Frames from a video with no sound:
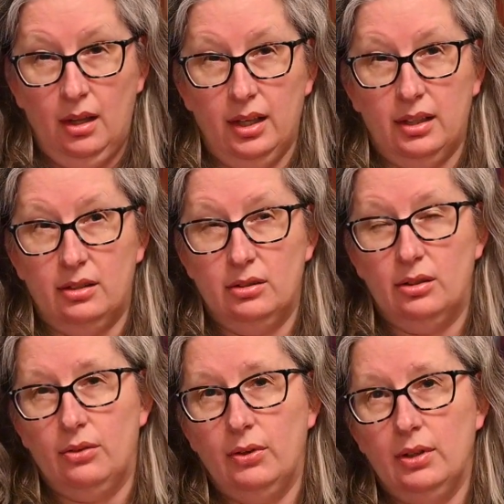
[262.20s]
Like
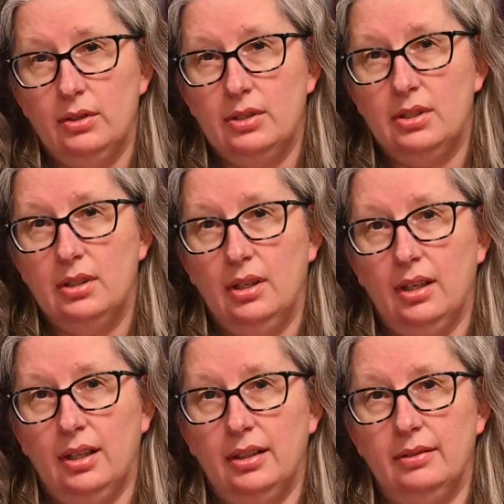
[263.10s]
thrillers,
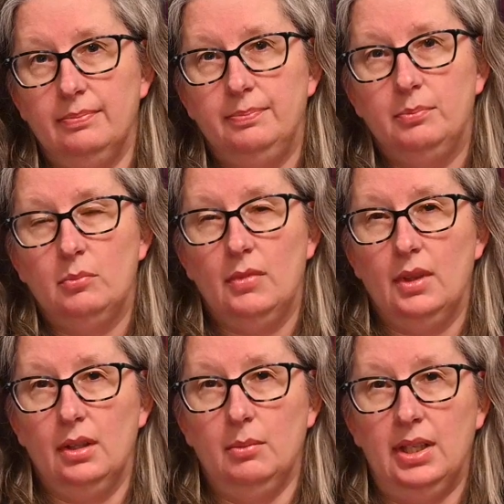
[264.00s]
I
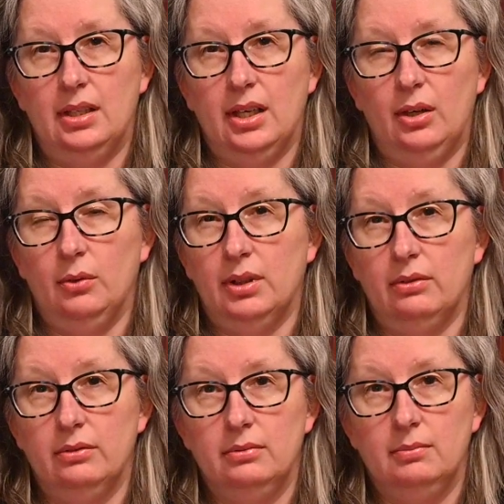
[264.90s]

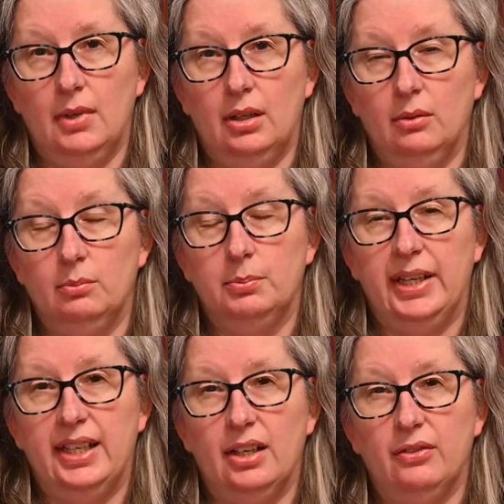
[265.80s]
don't
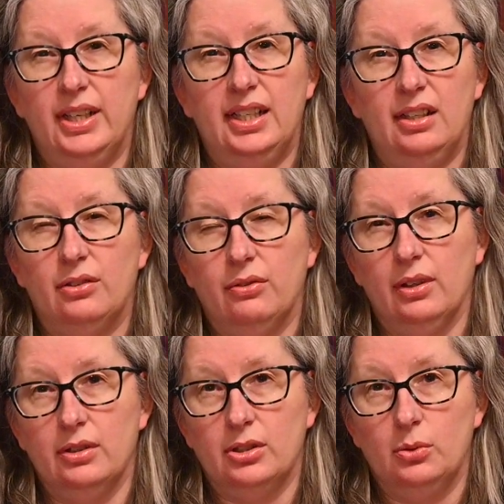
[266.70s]
plan on reading
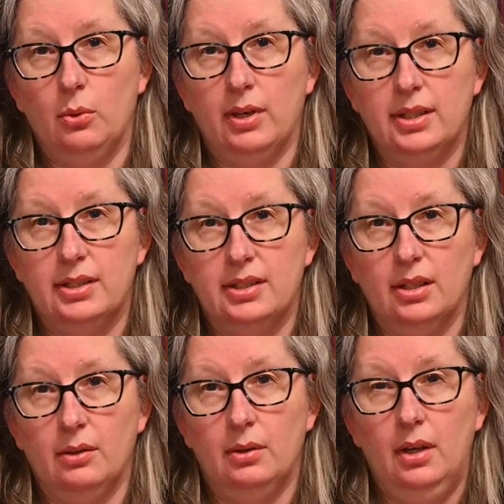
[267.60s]
thrillers twice,
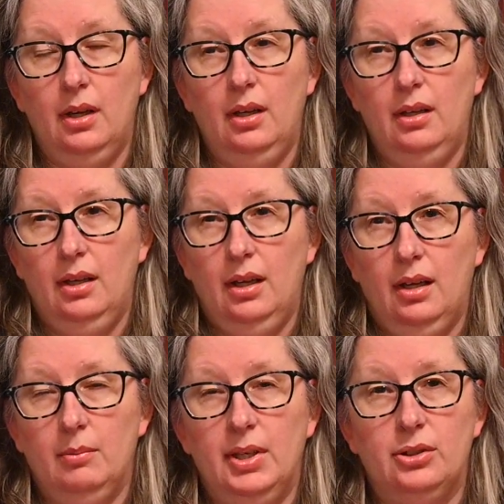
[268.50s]
so
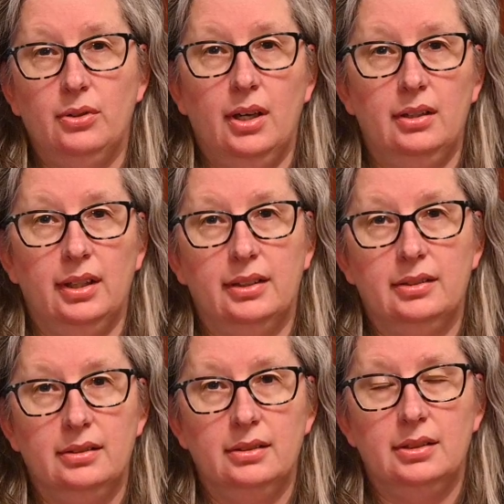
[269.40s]
I might try to
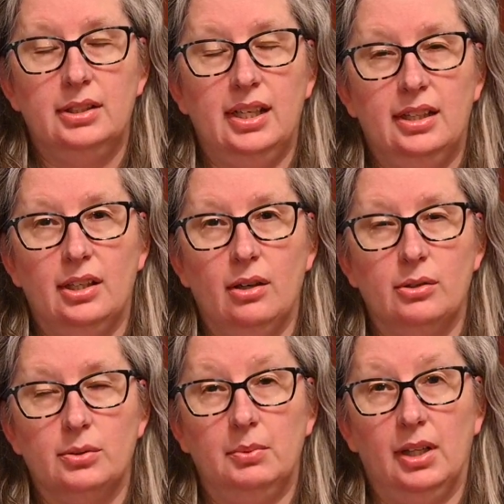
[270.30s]
get
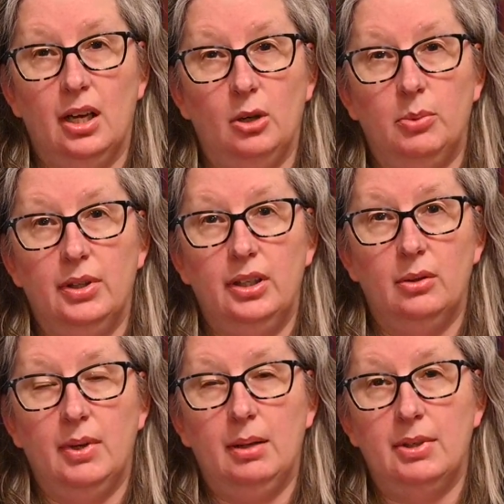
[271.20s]
those from the library, or
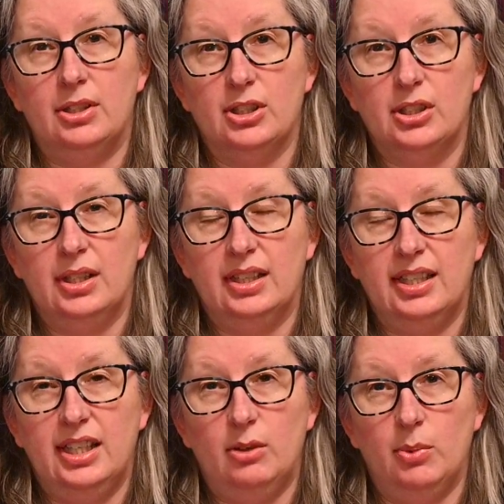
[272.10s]
maybe just get
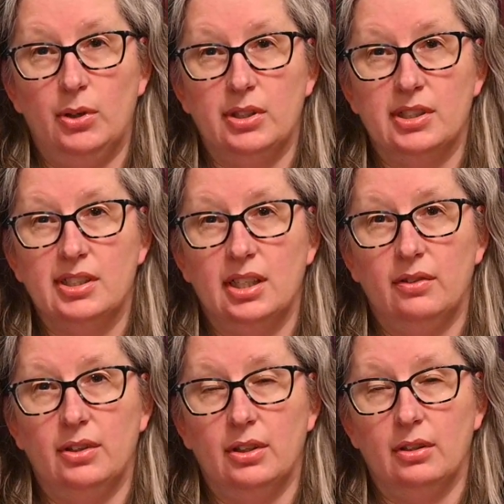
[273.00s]
the ebook instead
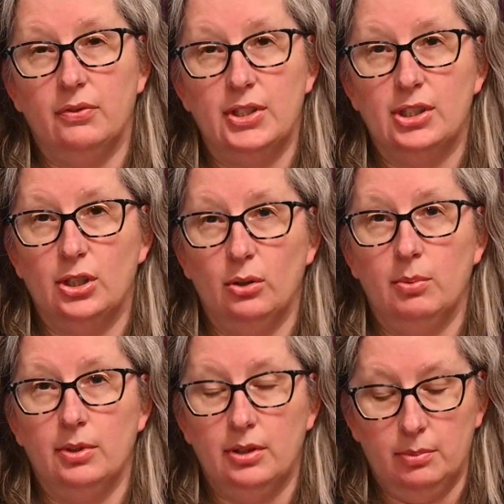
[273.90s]
of the physical
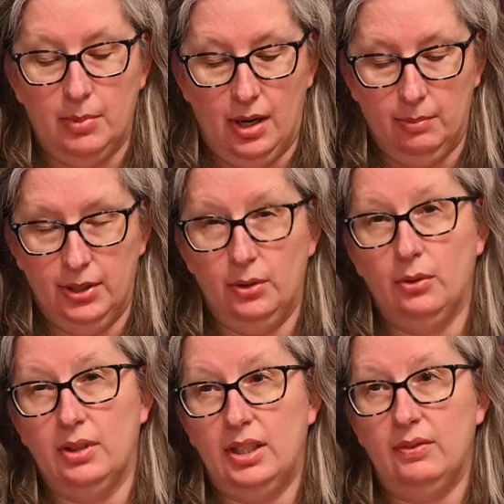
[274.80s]
book, probably,
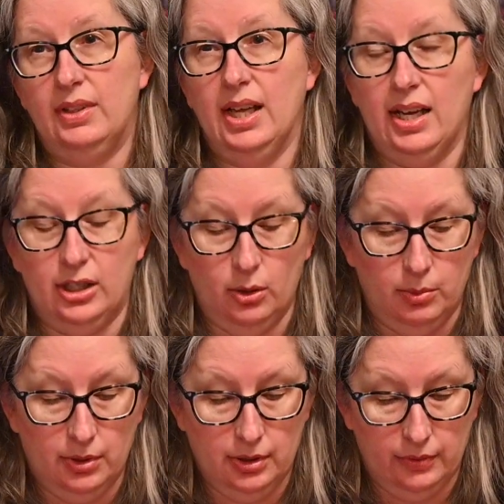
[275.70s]
or even the audio
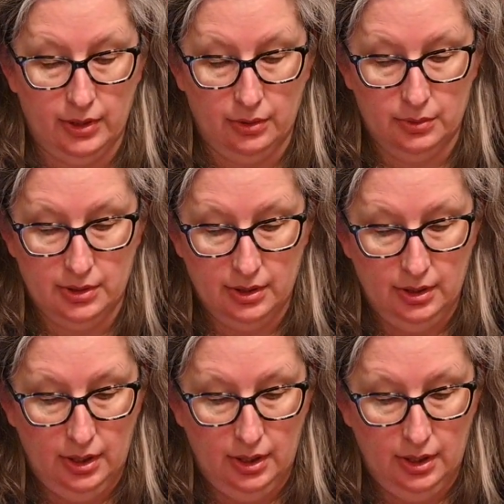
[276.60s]
book of those.